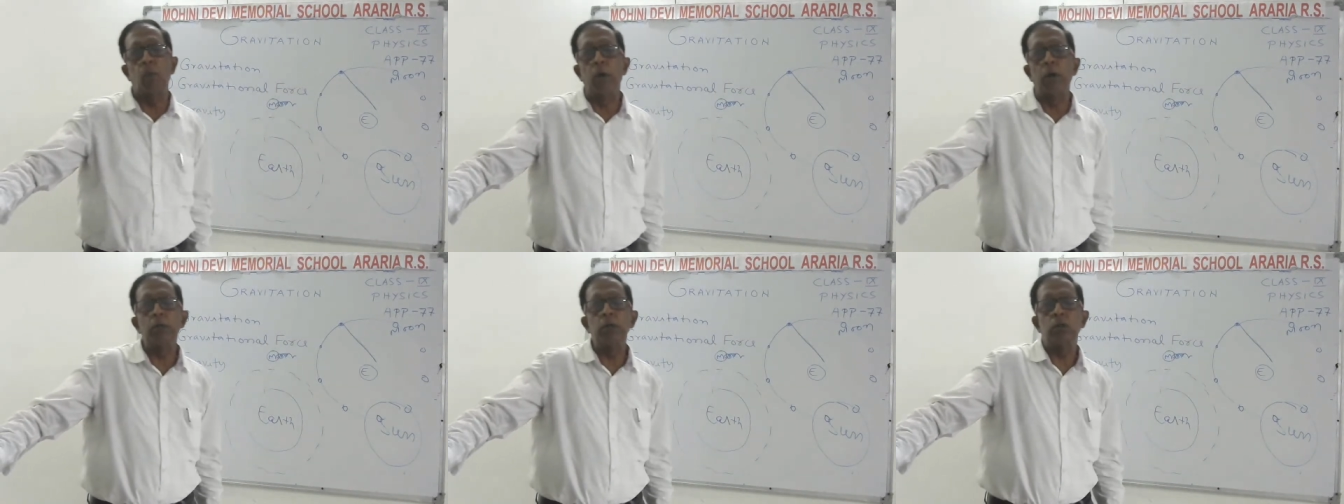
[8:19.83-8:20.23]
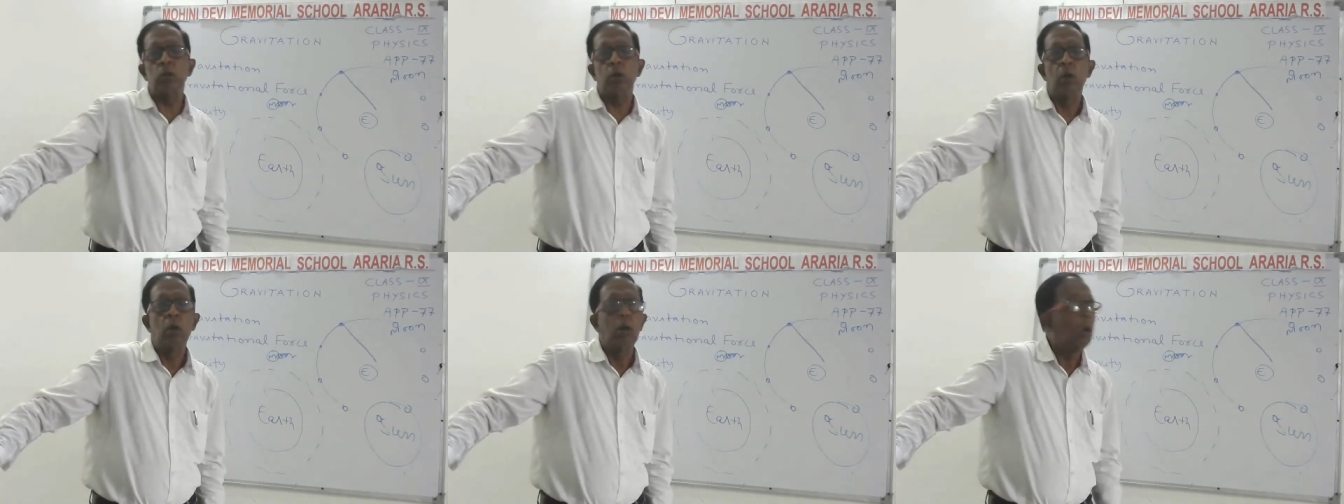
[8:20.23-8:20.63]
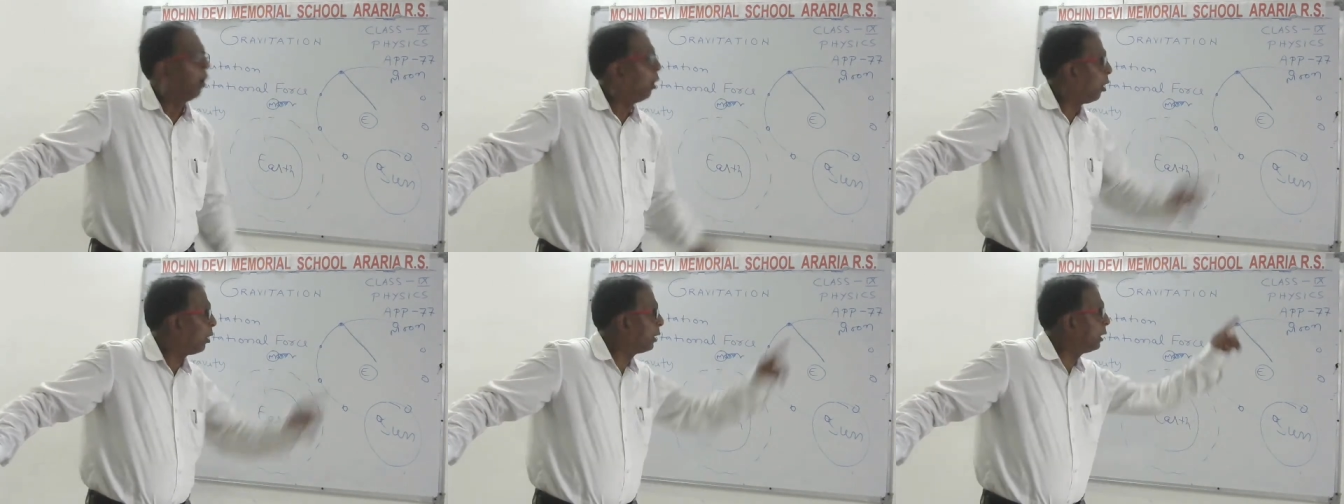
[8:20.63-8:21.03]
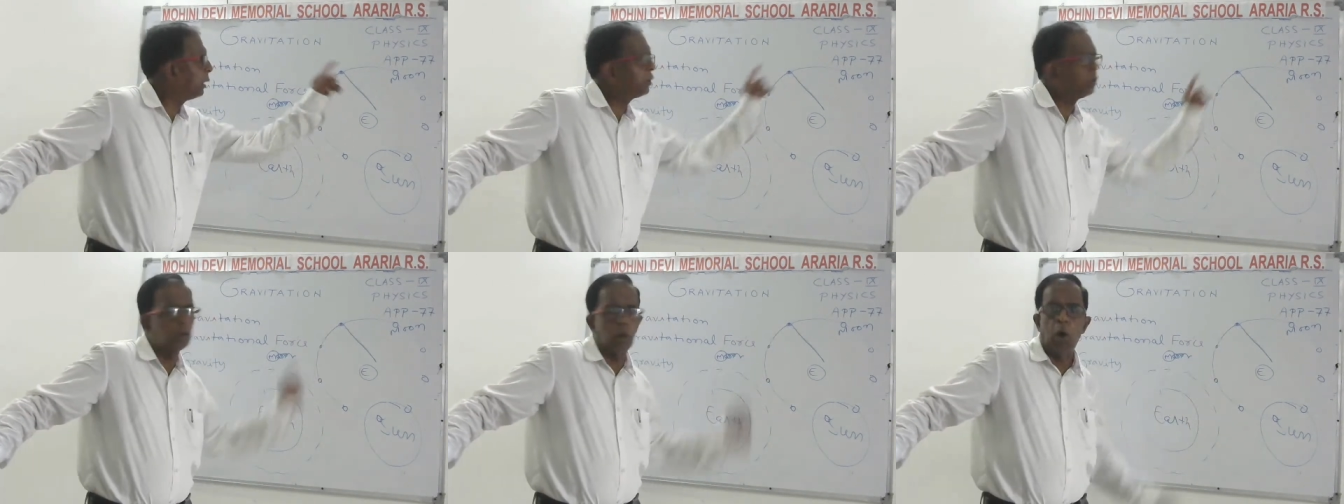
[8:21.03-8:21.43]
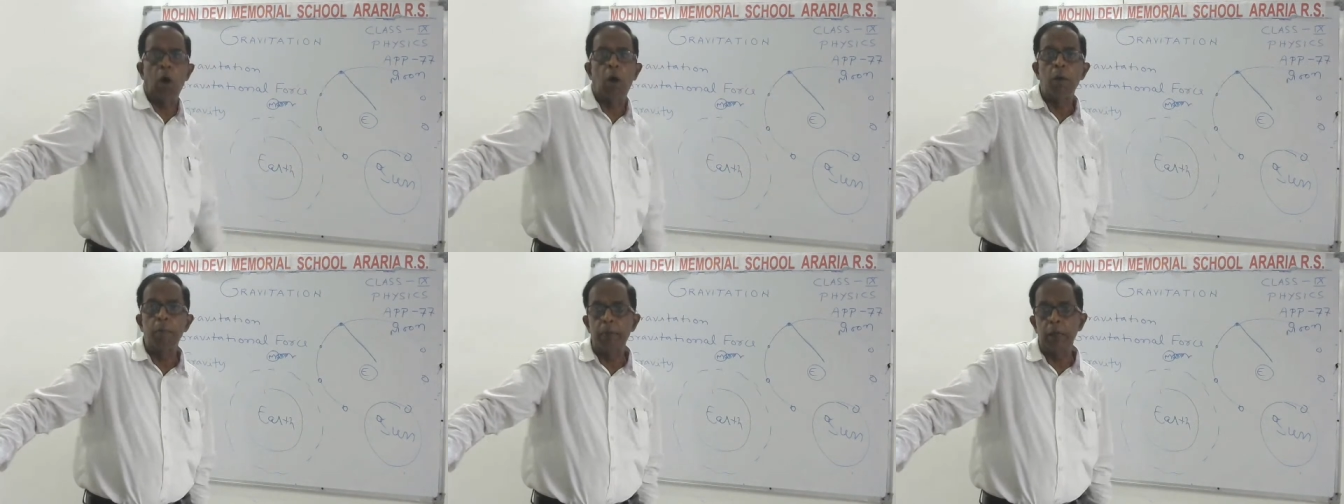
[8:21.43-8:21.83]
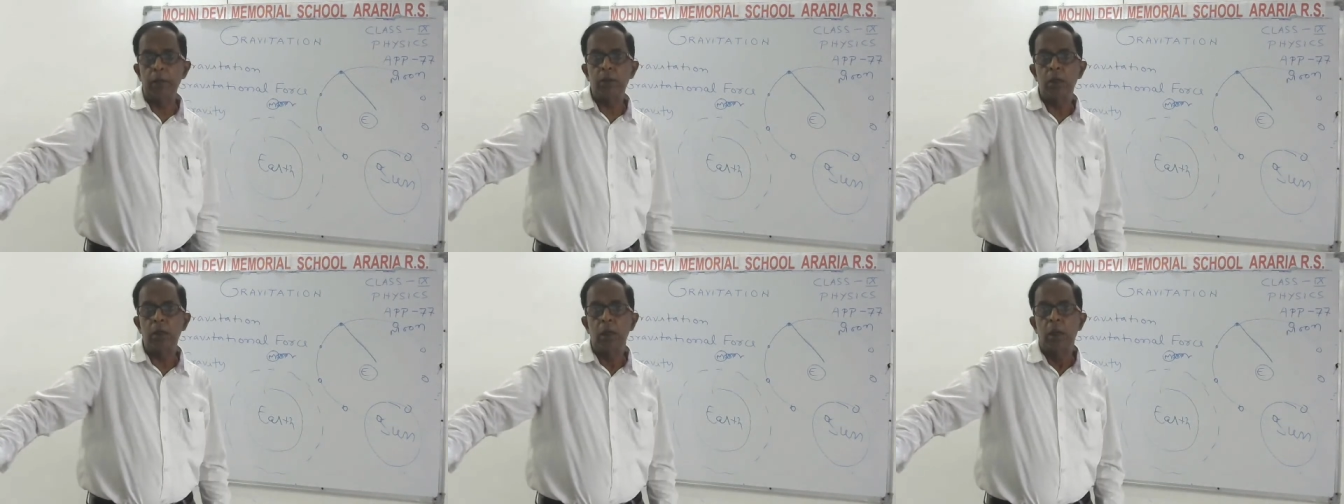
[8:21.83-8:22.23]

point on its orbit,